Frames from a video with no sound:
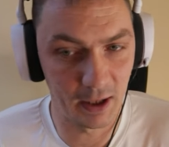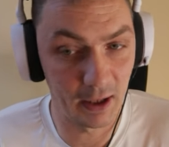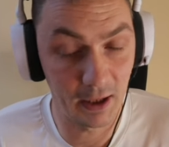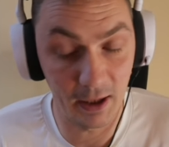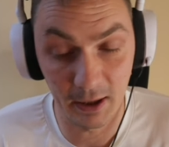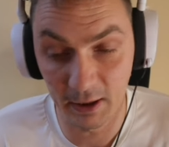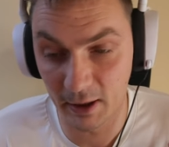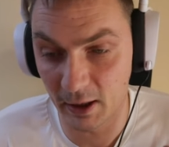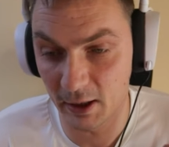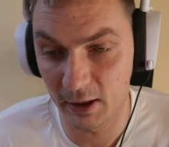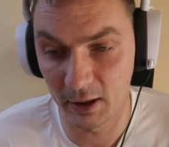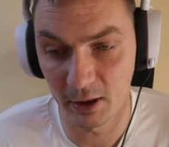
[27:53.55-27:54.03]

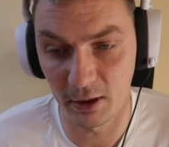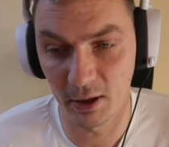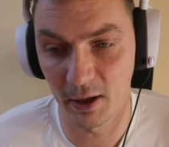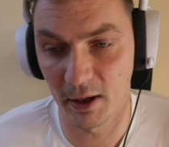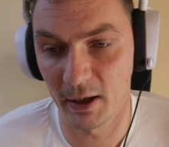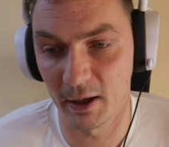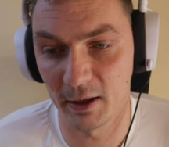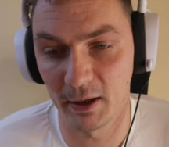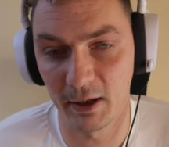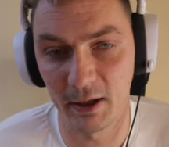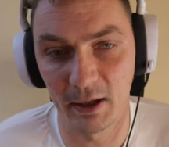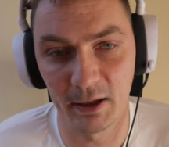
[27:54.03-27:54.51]
And
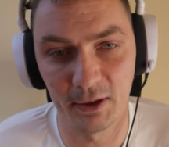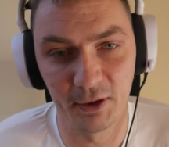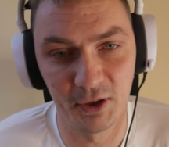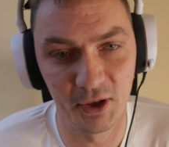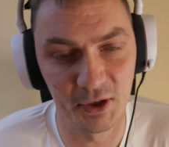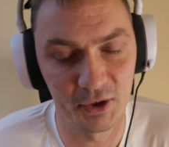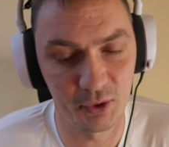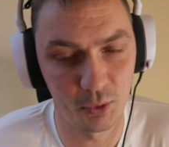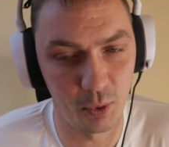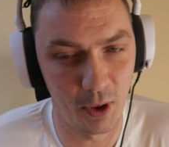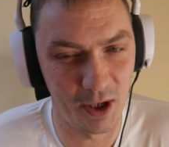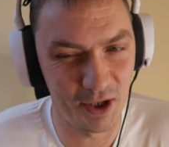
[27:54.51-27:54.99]
I get
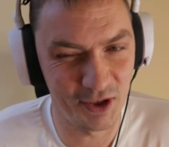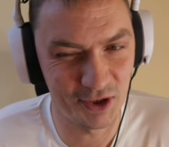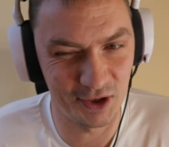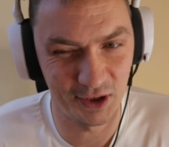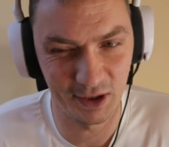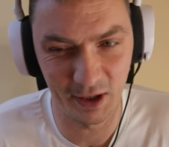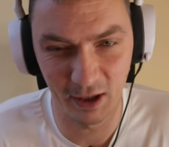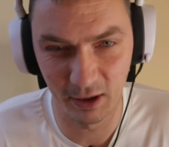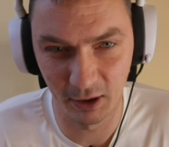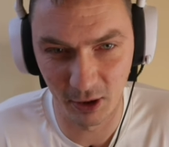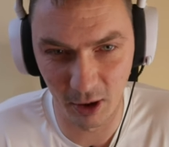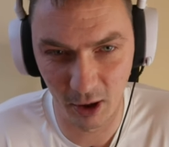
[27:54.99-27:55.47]
this
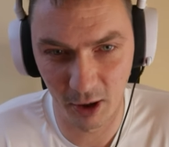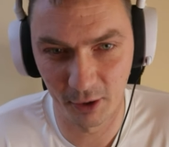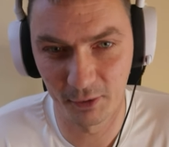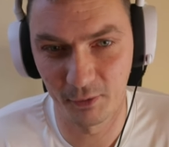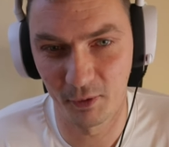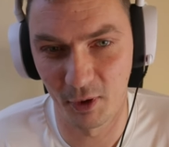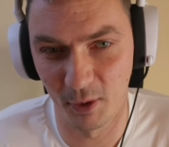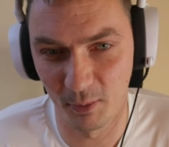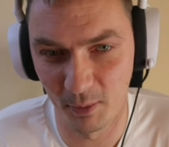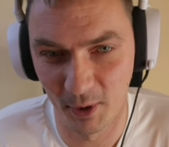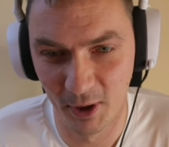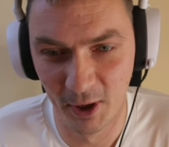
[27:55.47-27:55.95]
question a lot
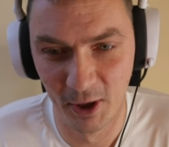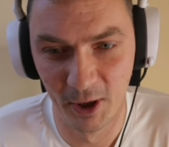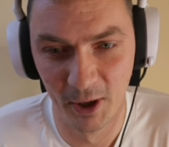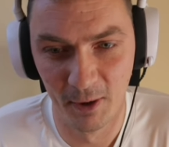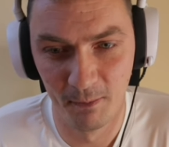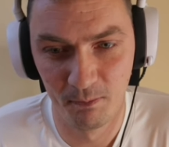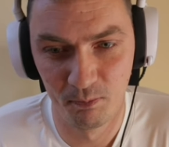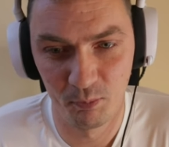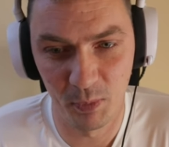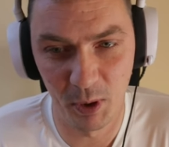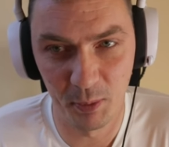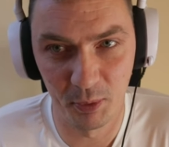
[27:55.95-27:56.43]
from
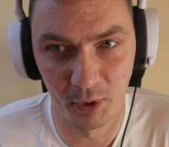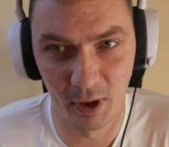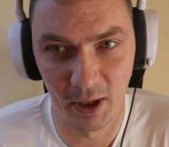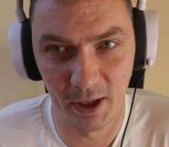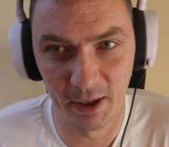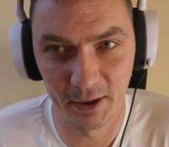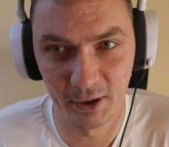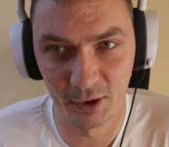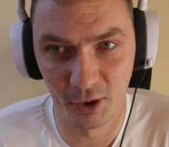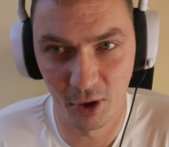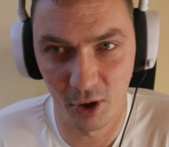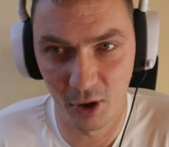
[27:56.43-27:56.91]
people
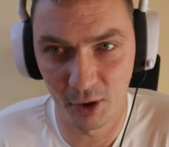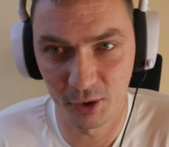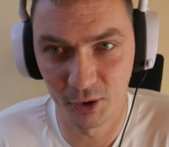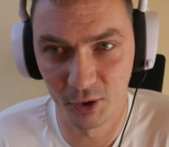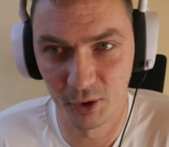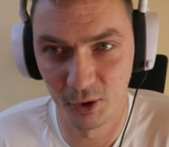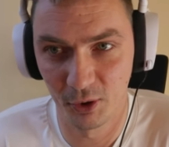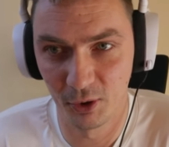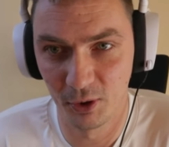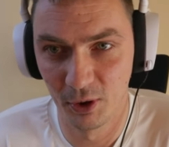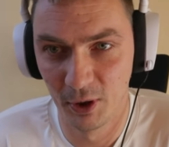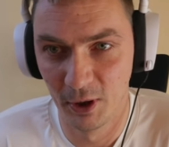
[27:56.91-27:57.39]
I talk
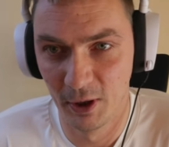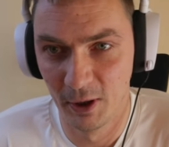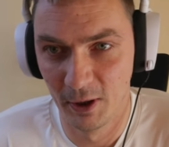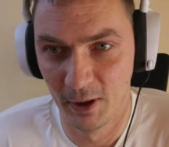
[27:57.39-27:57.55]
to,